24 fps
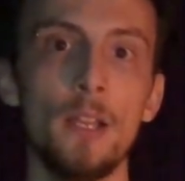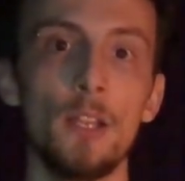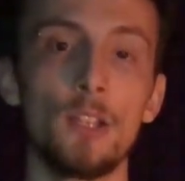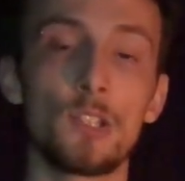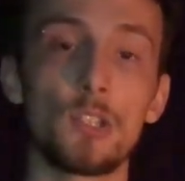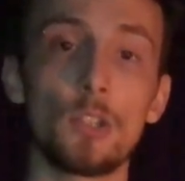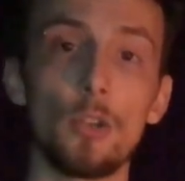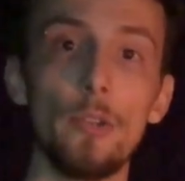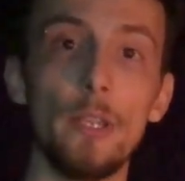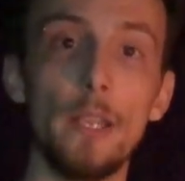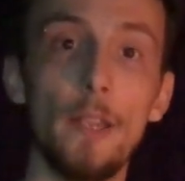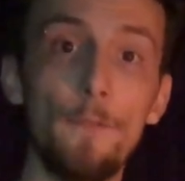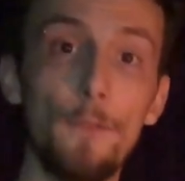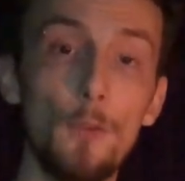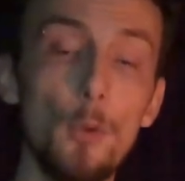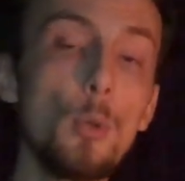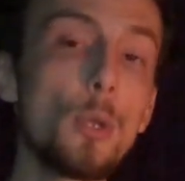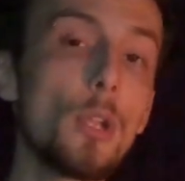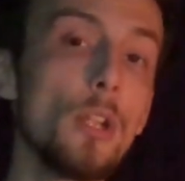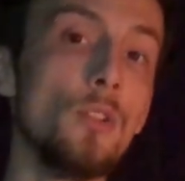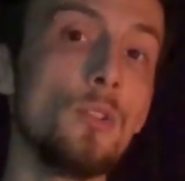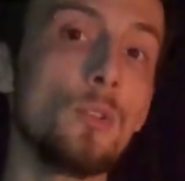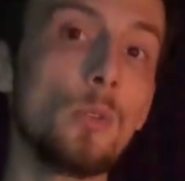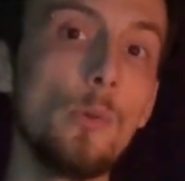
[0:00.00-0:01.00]
So if you
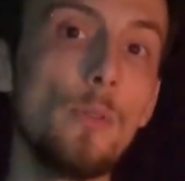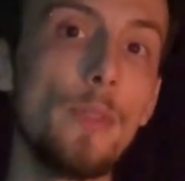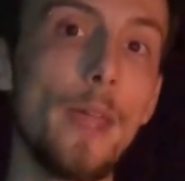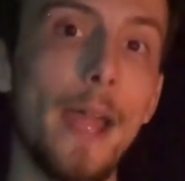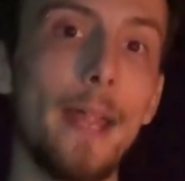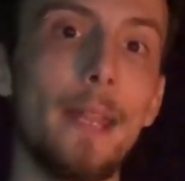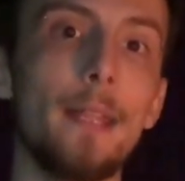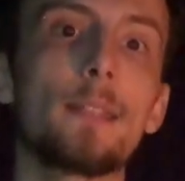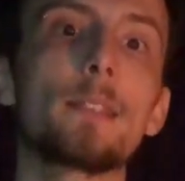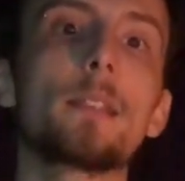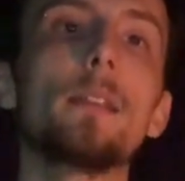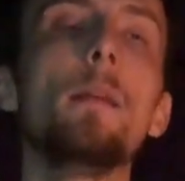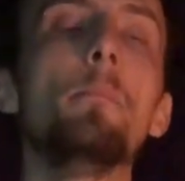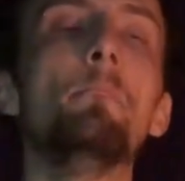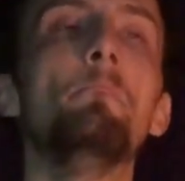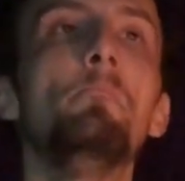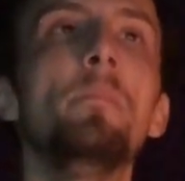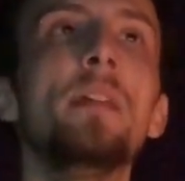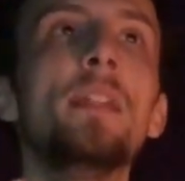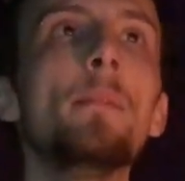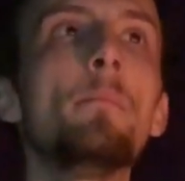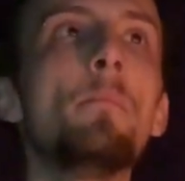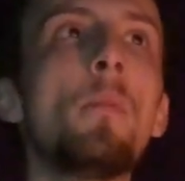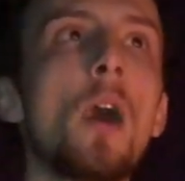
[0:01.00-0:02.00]
can do that, it's going to
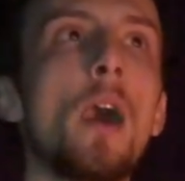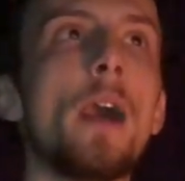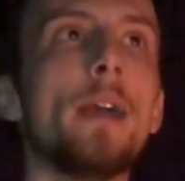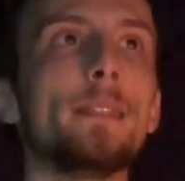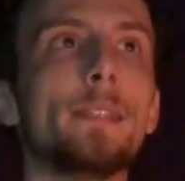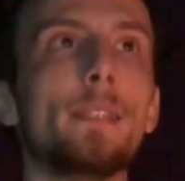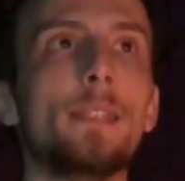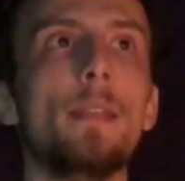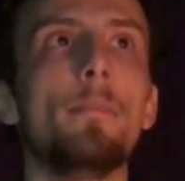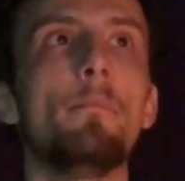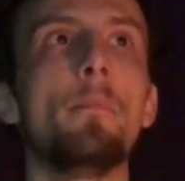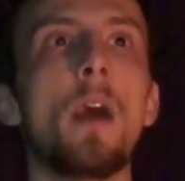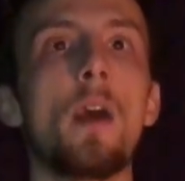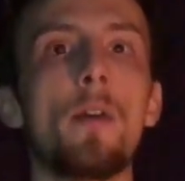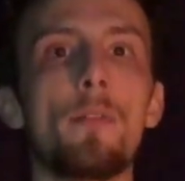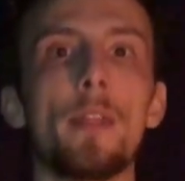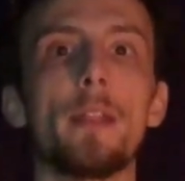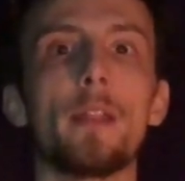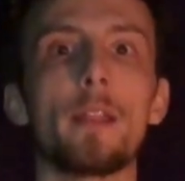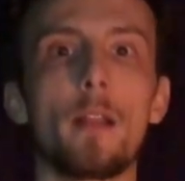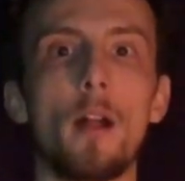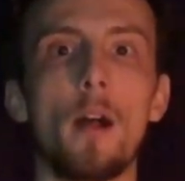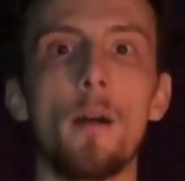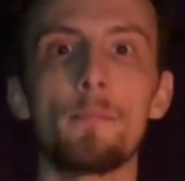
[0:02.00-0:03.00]
minimize the amount
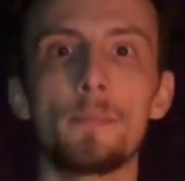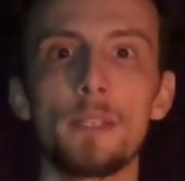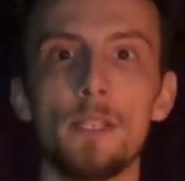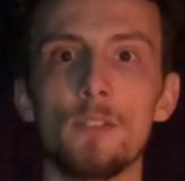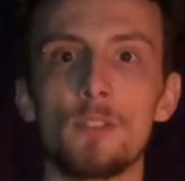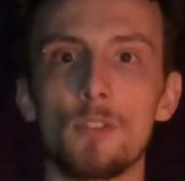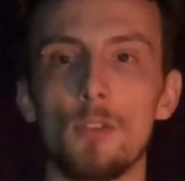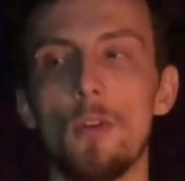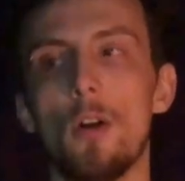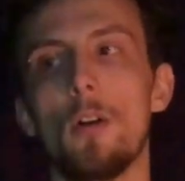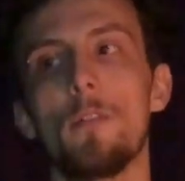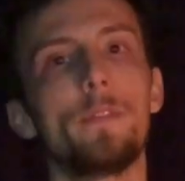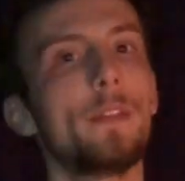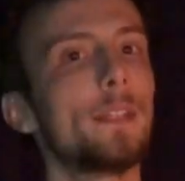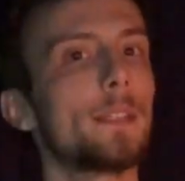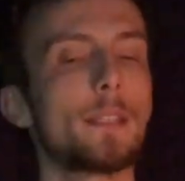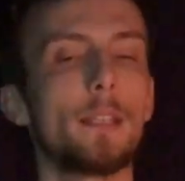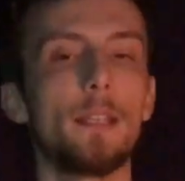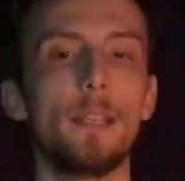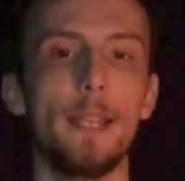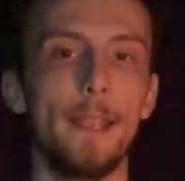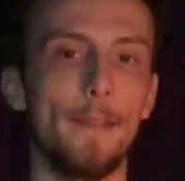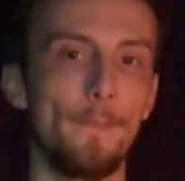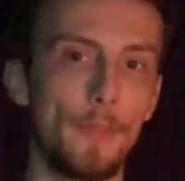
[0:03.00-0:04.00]
that comes into,
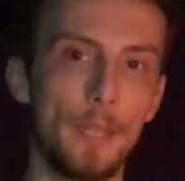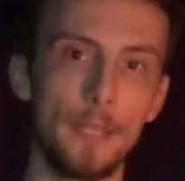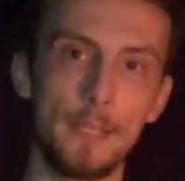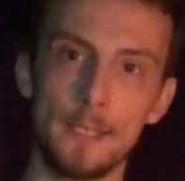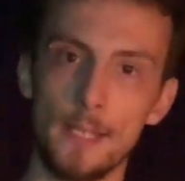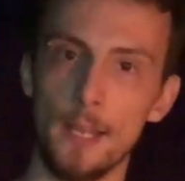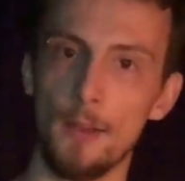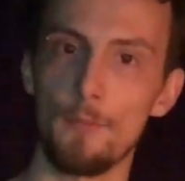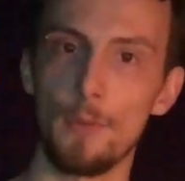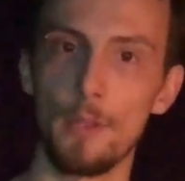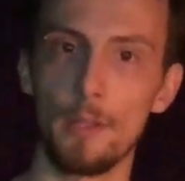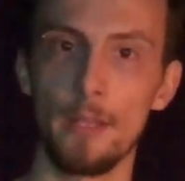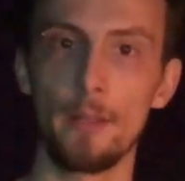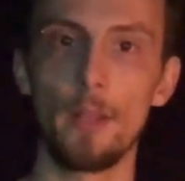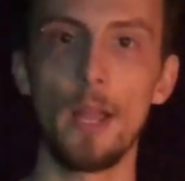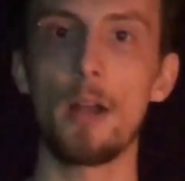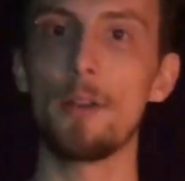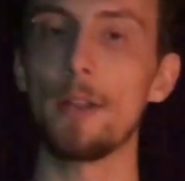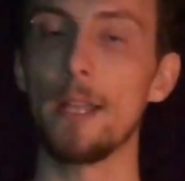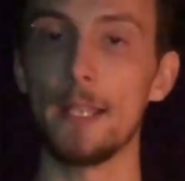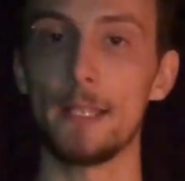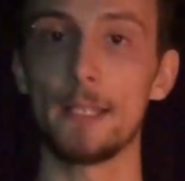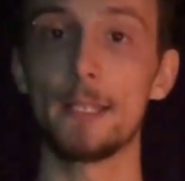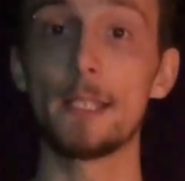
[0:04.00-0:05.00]
obviously if things get really
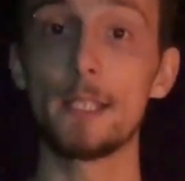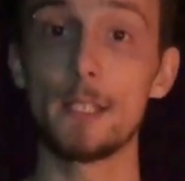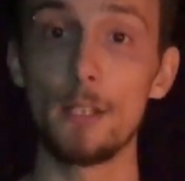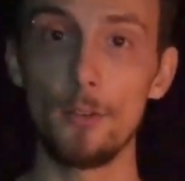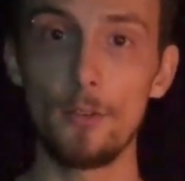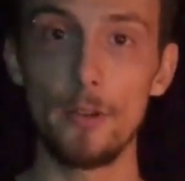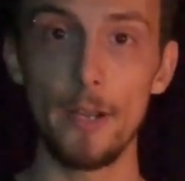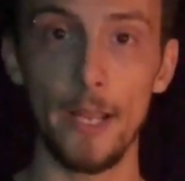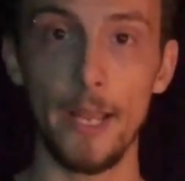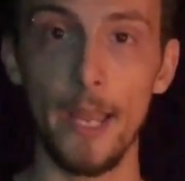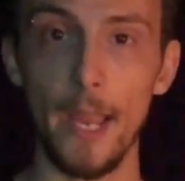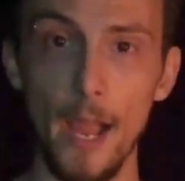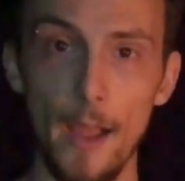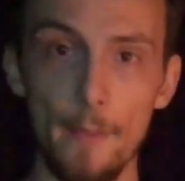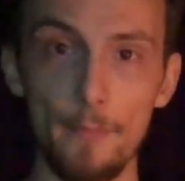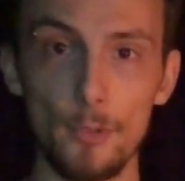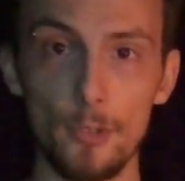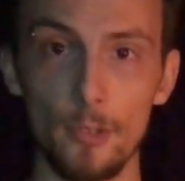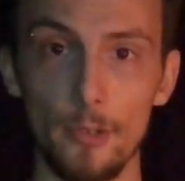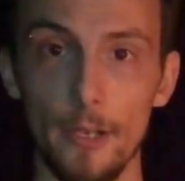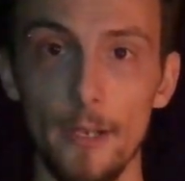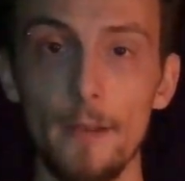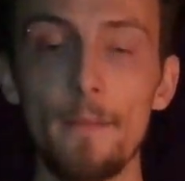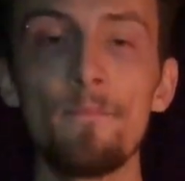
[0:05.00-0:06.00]
loud, it's still going to
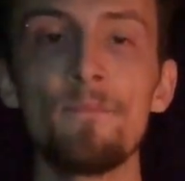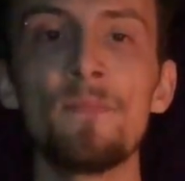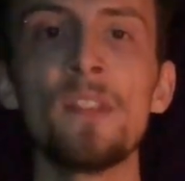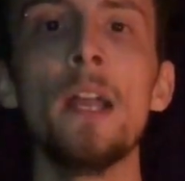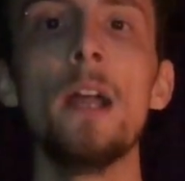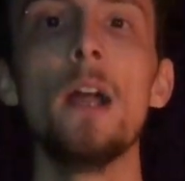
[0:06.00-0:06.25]
capture it.